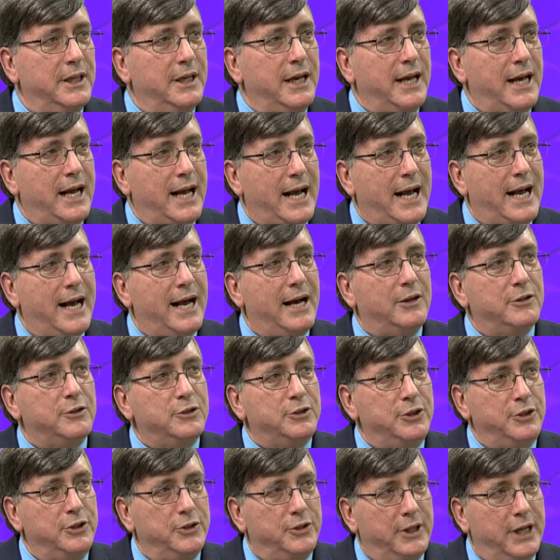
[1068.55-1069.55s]
How do
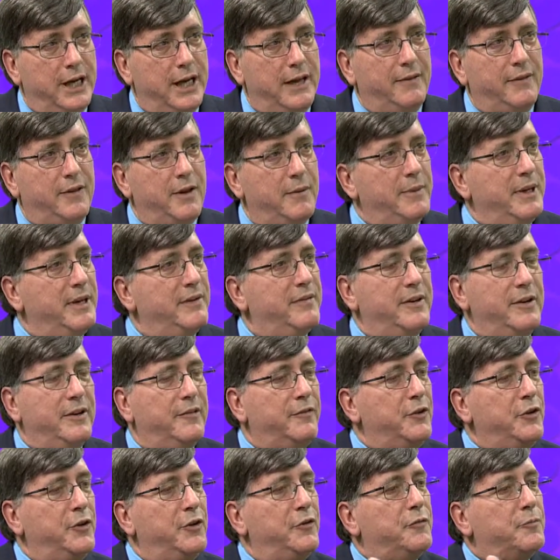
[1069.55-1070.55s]
you get them, even
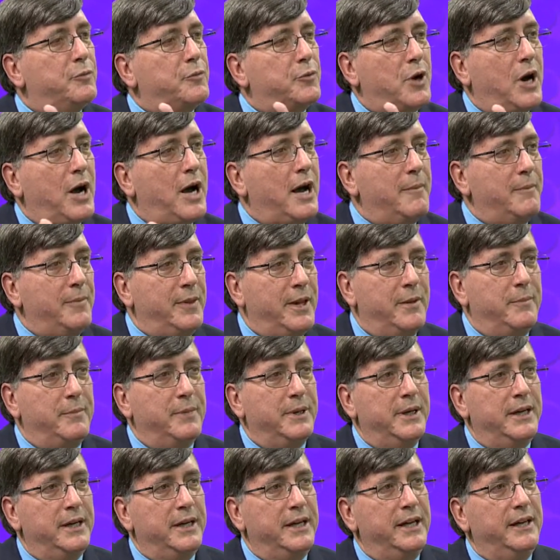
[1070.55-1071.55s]
if you've primed them,
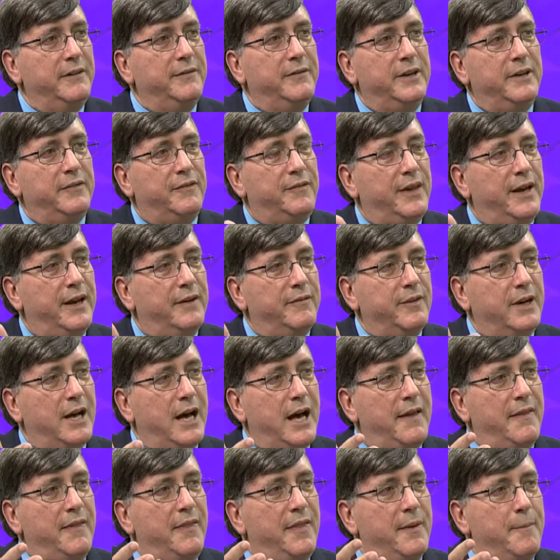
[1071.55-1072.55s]
even if they've
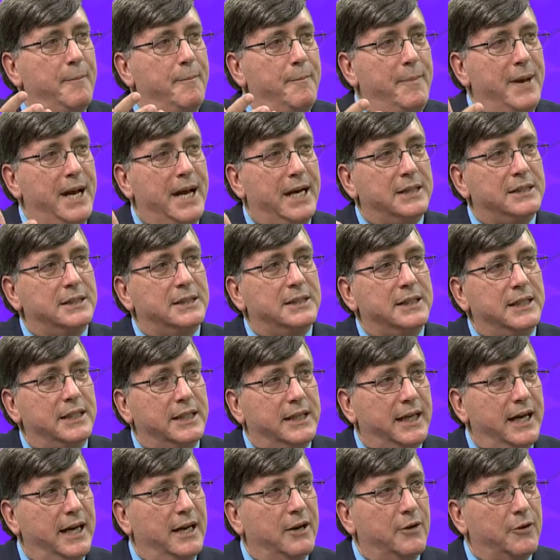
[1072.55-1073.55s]
gotten the best that
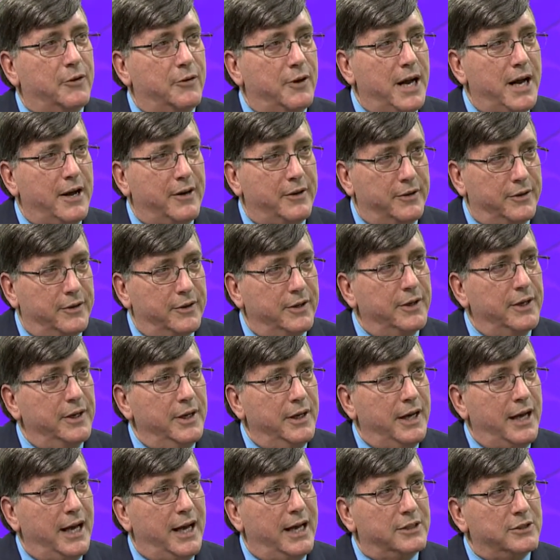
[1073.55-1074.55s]
Gail Crowder
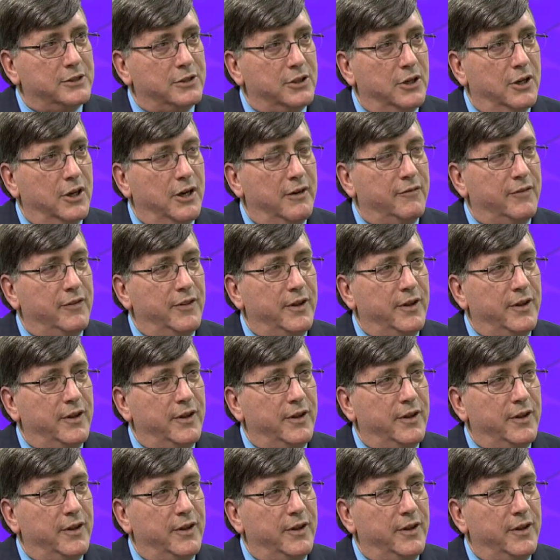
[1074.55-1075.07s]
has to offer?